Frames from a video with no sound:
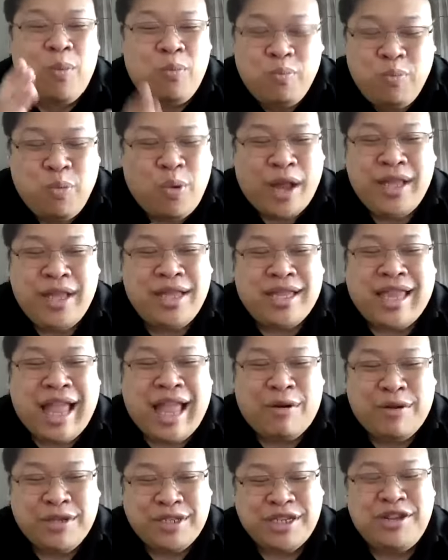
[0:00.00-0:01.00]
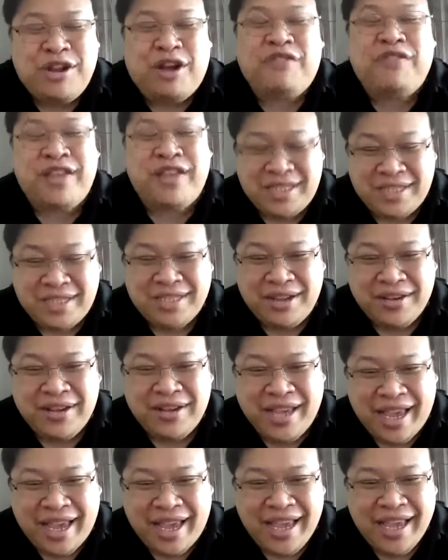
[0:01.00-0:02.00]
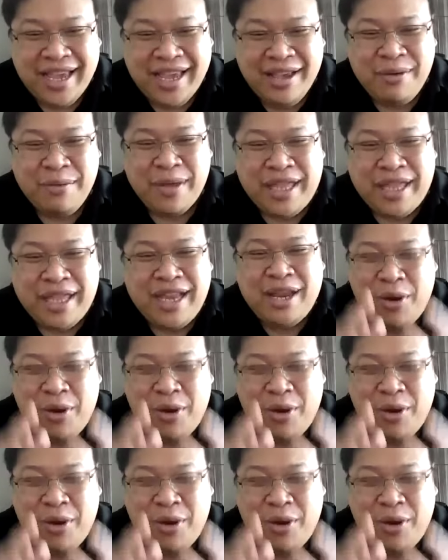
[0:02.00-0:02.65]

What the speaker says: 1,000 of us, okay, within the